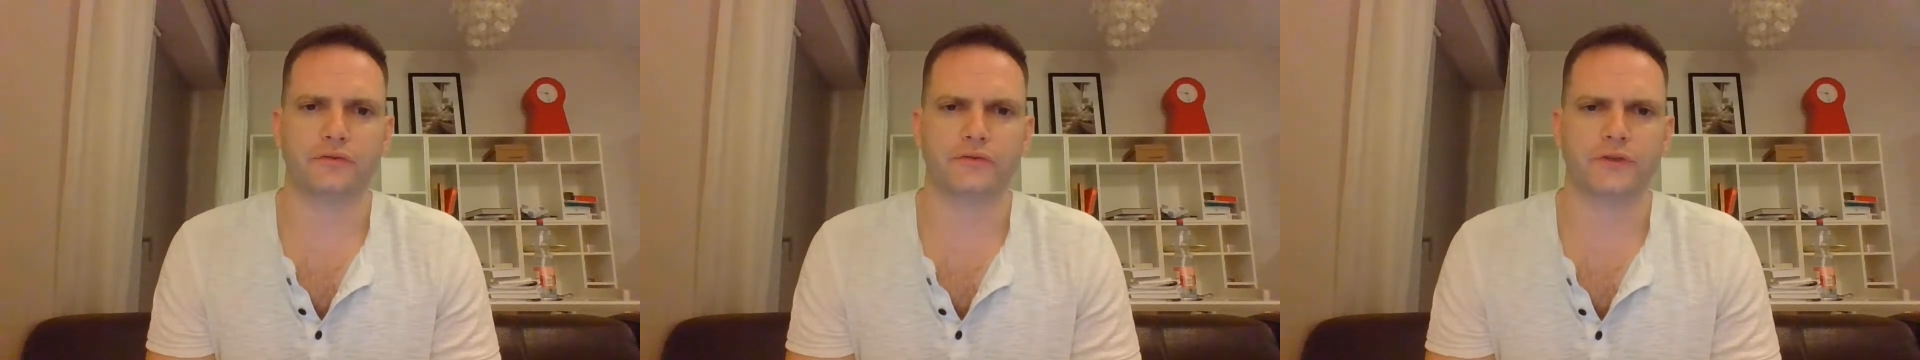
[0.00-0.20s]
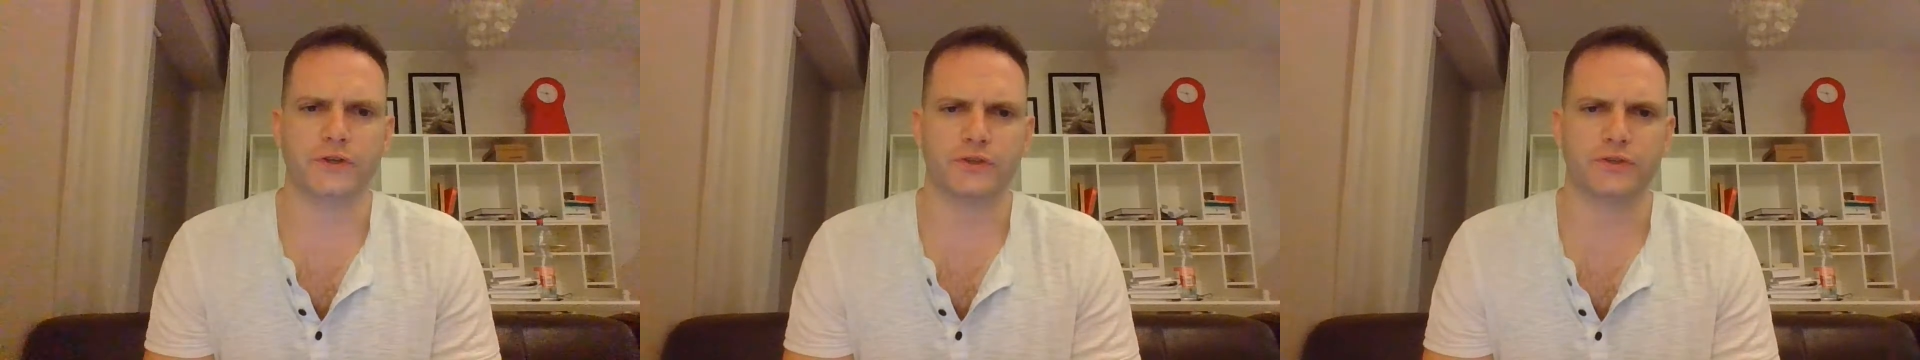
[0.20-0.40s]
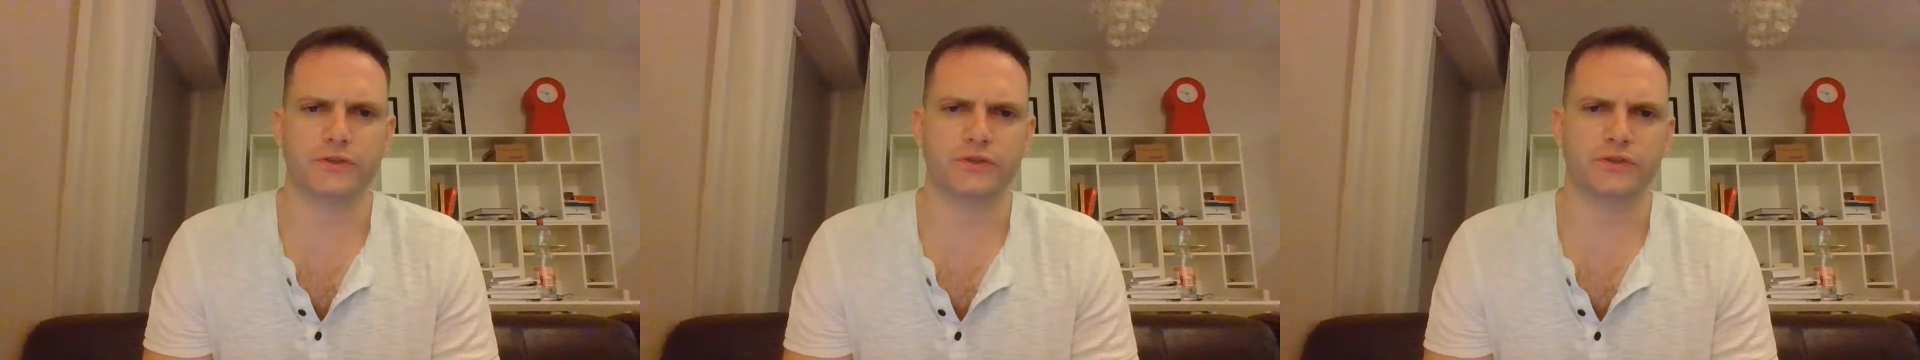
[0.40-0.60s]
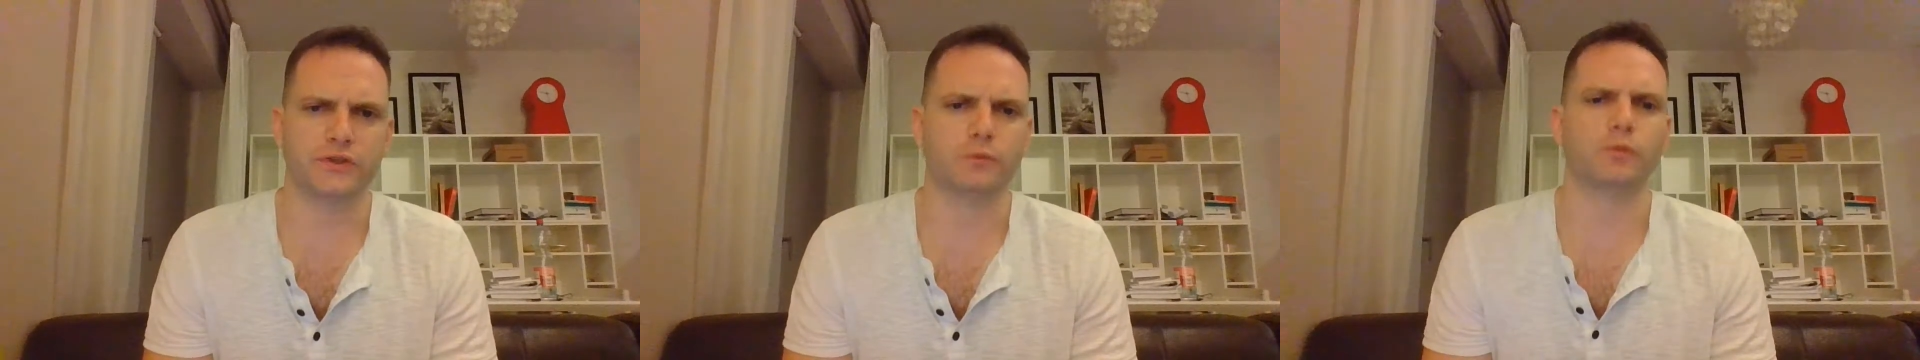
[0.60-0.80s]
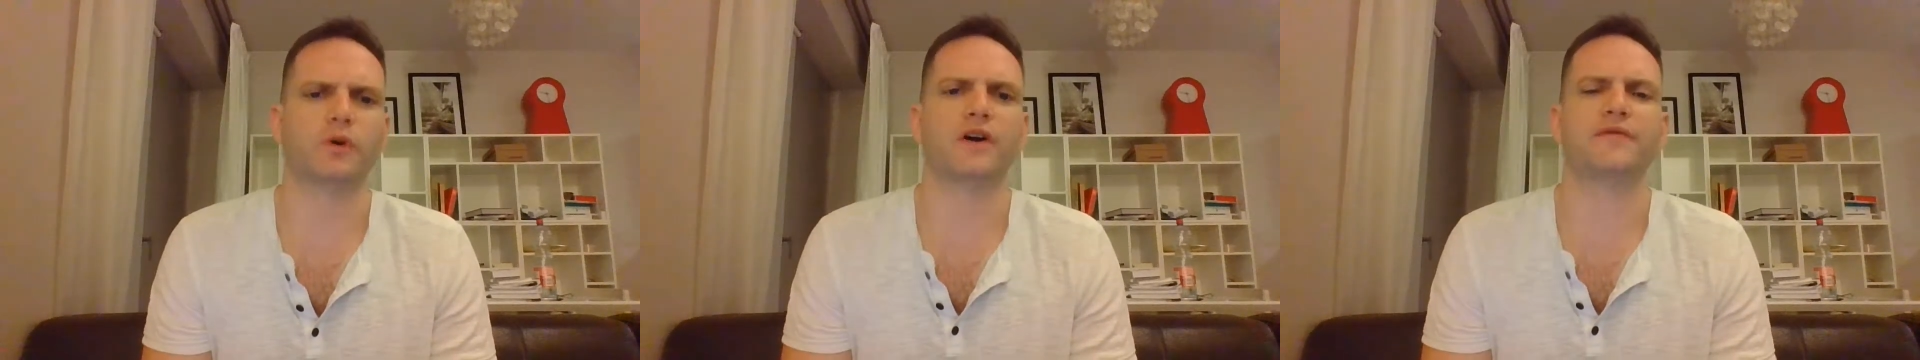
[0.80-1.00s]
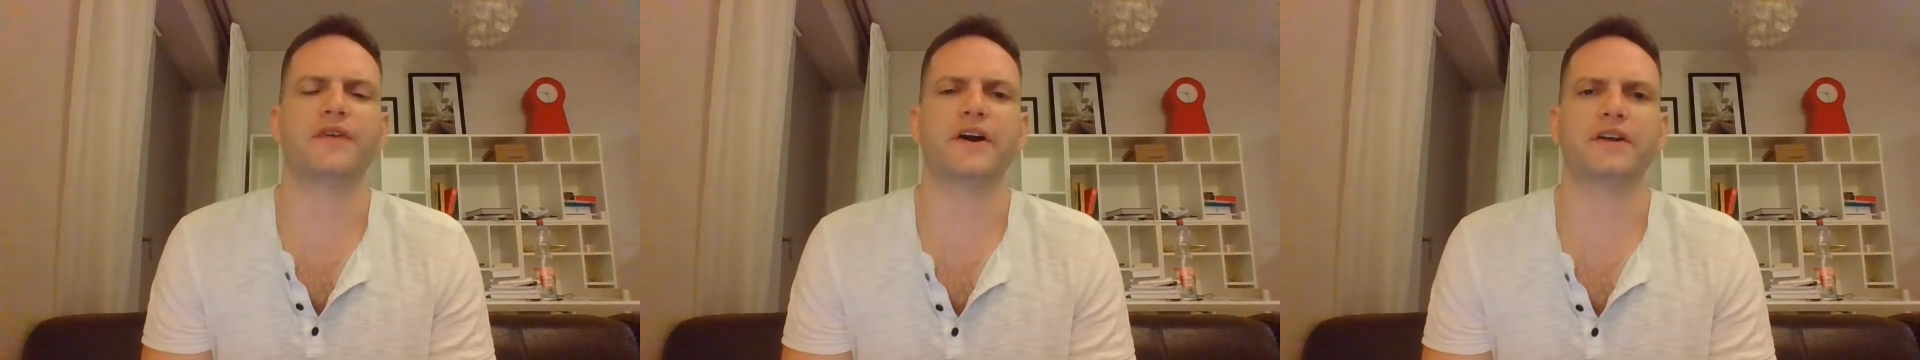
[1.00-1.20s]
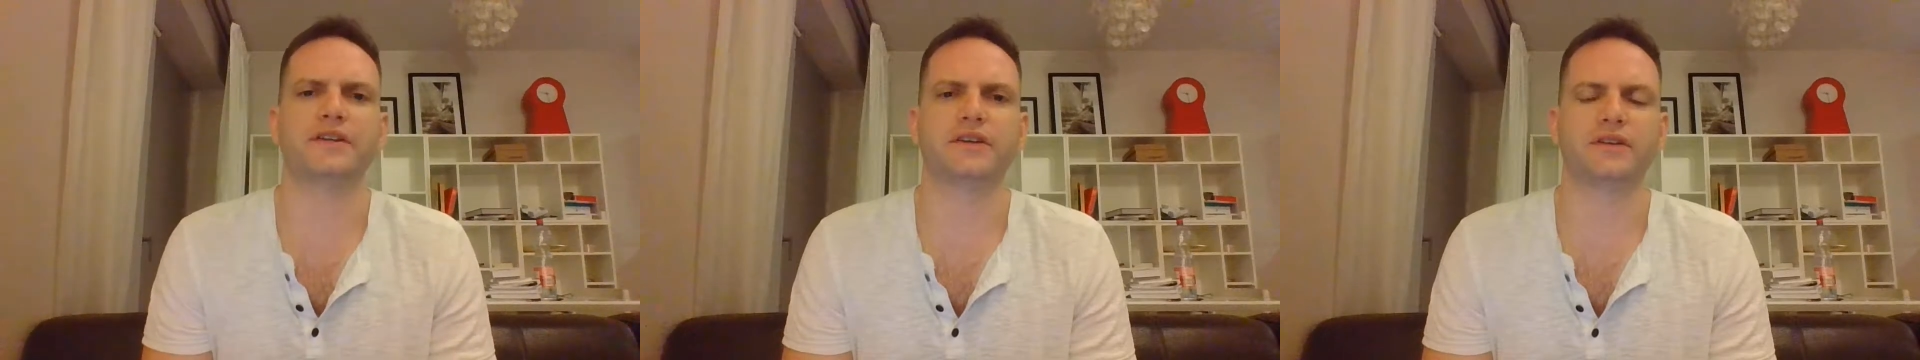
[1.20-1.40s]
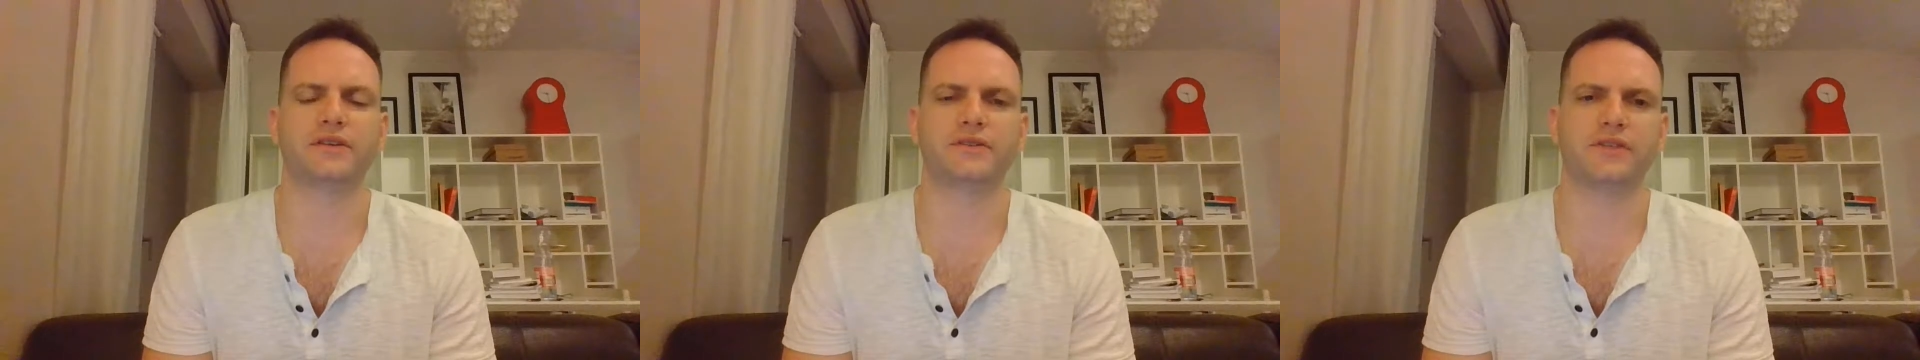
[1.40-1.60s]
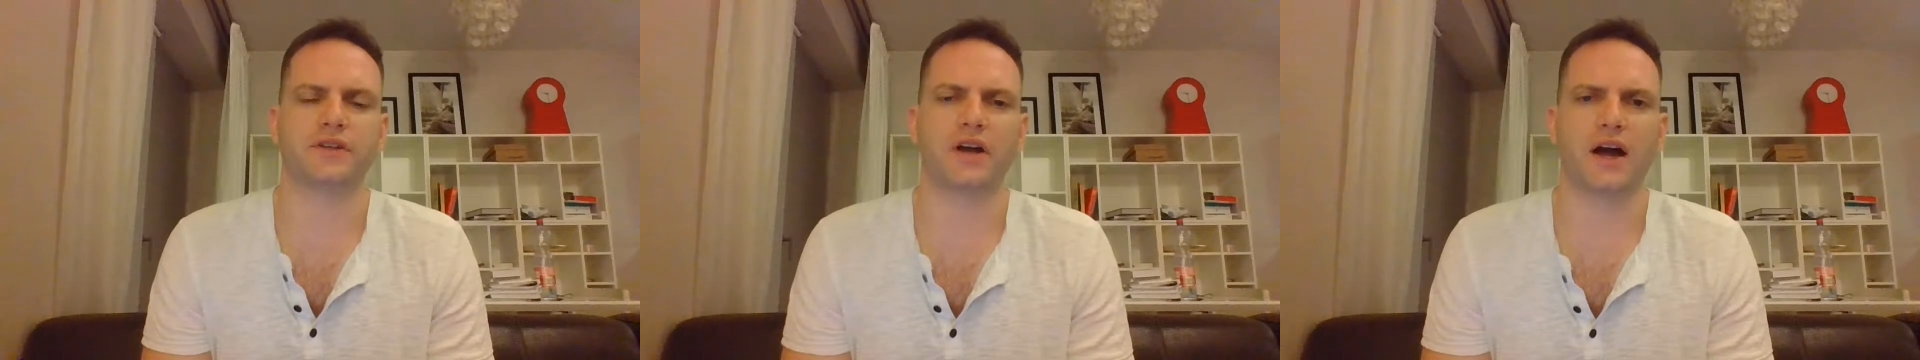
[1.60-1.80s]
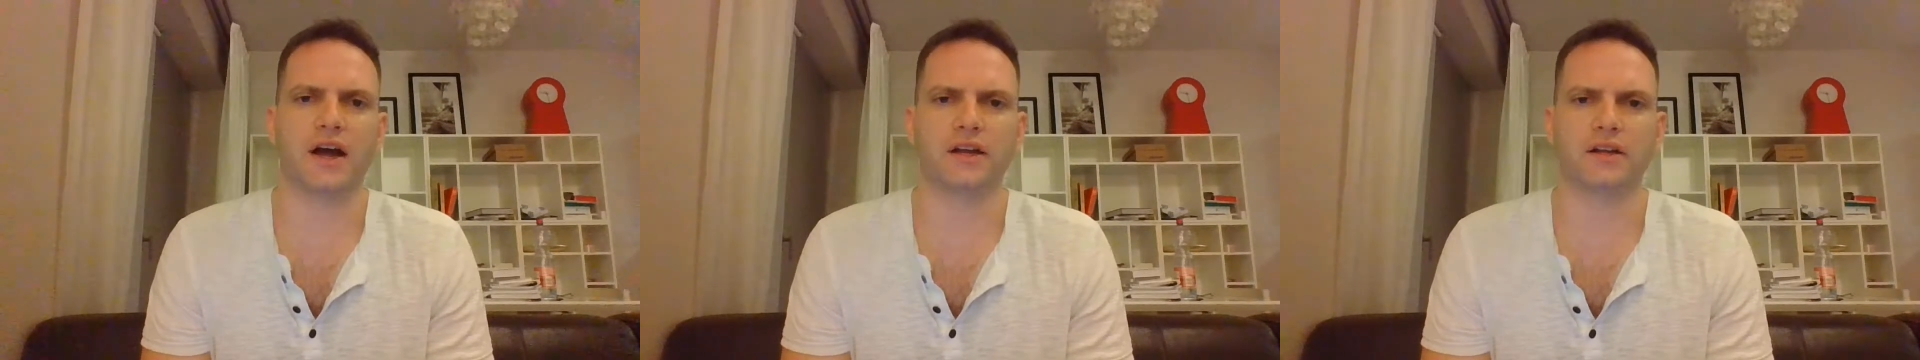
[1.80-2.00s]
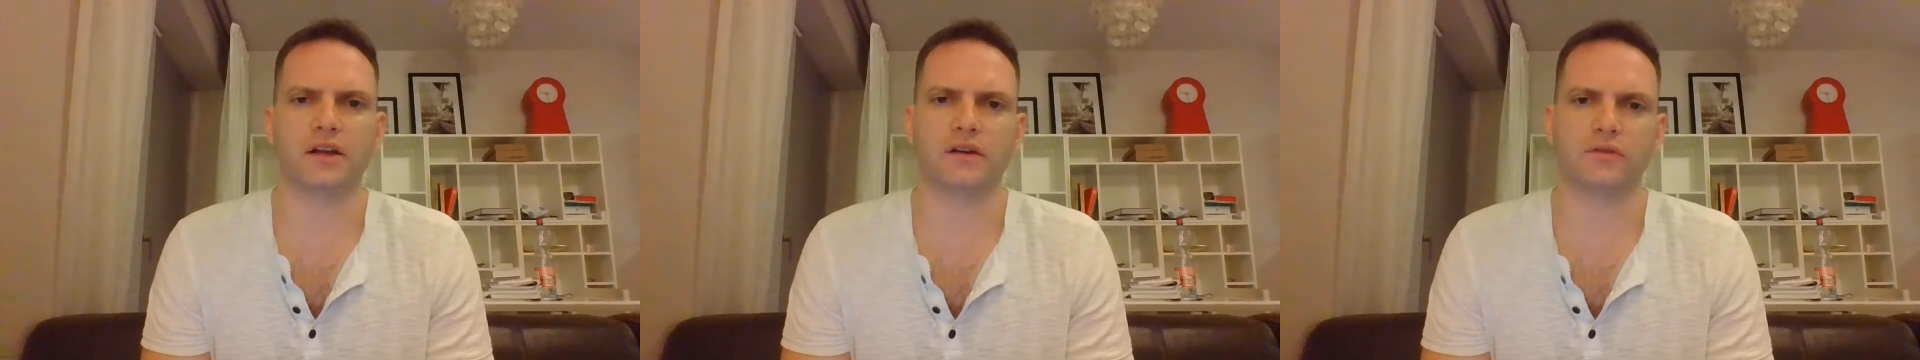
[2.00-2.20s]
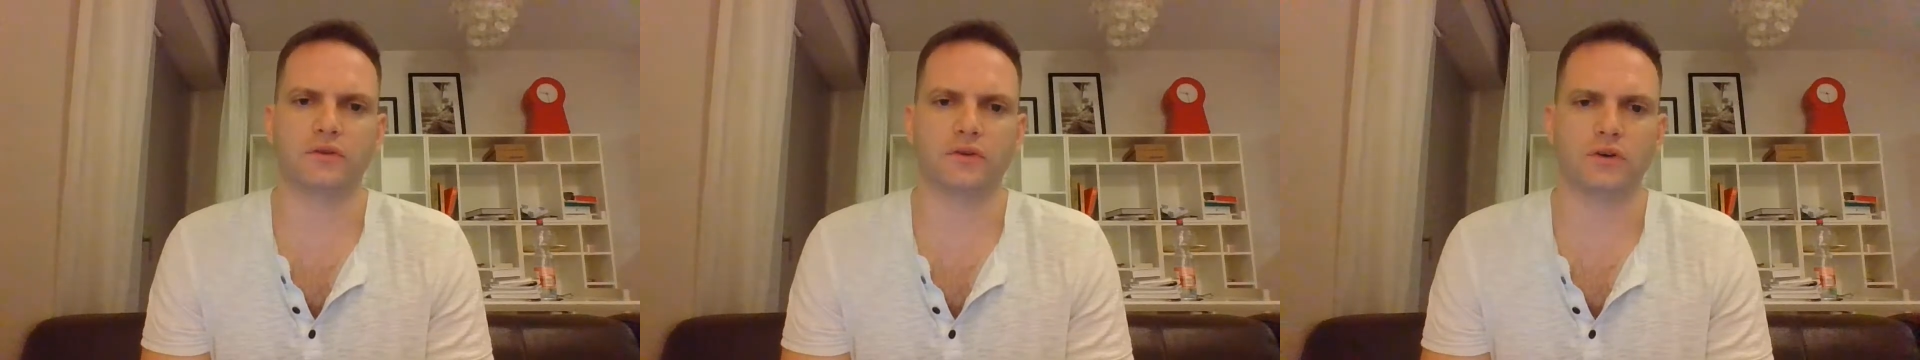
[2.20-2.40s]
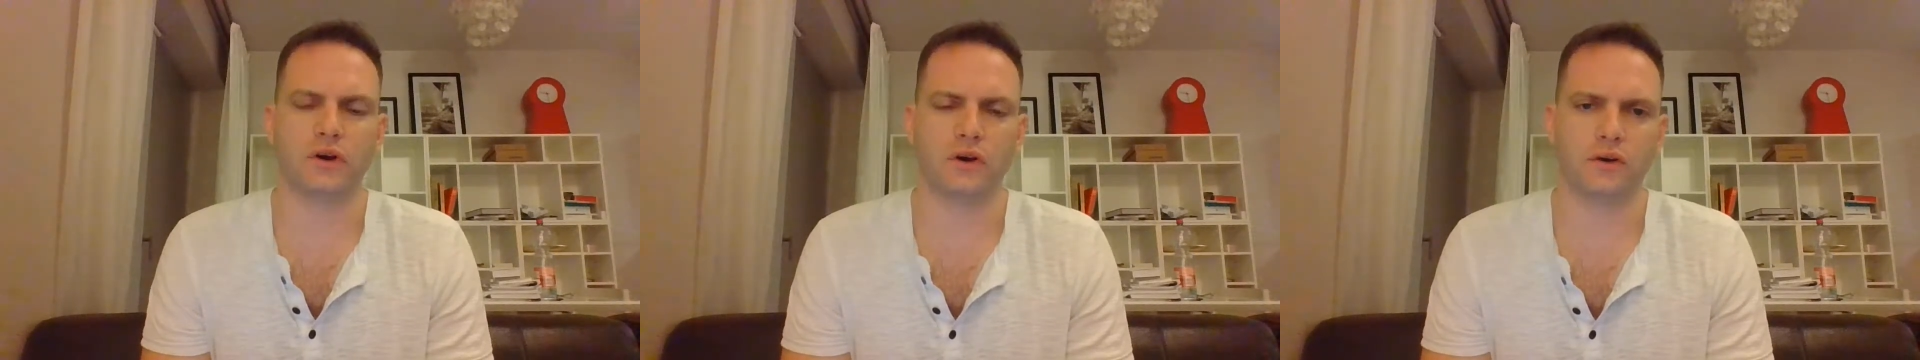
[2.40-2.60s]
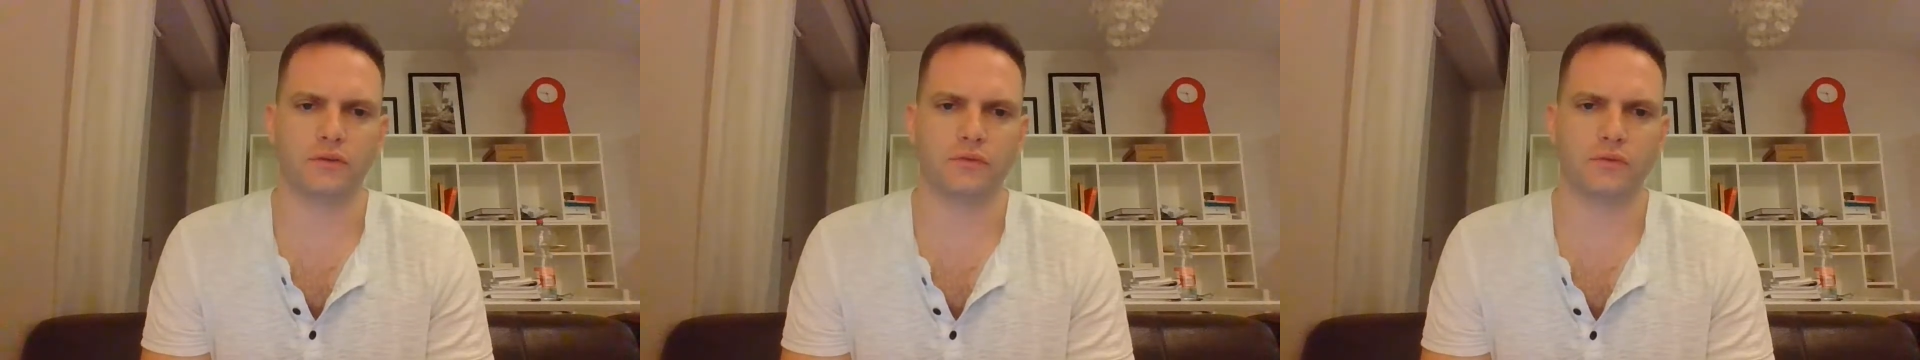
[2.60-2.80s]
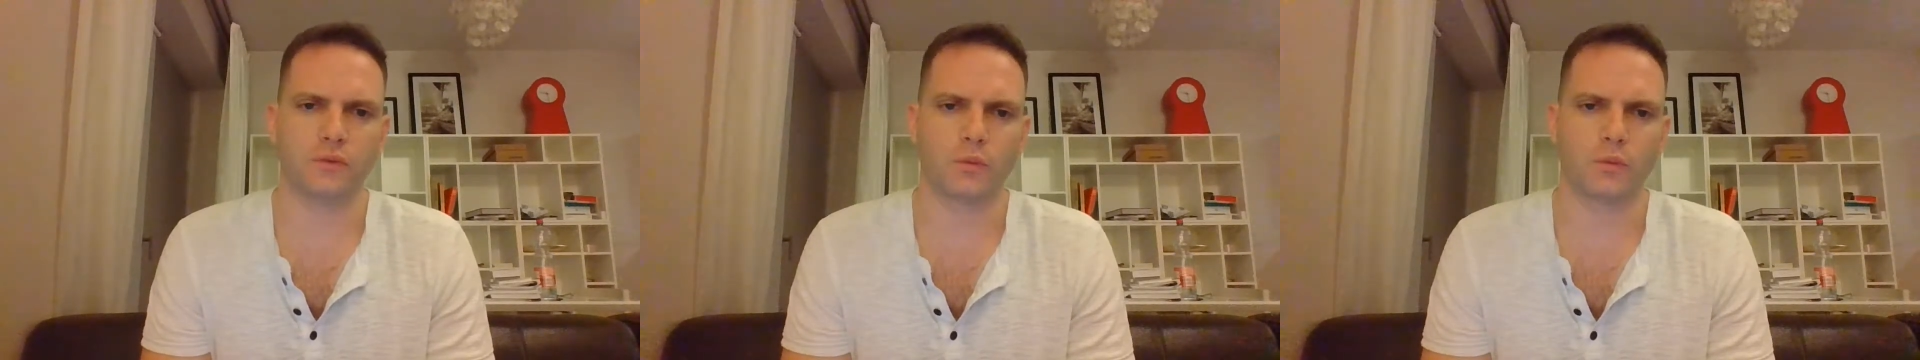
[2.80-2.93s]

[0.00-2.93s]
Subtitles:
just some rough ideas at a high level of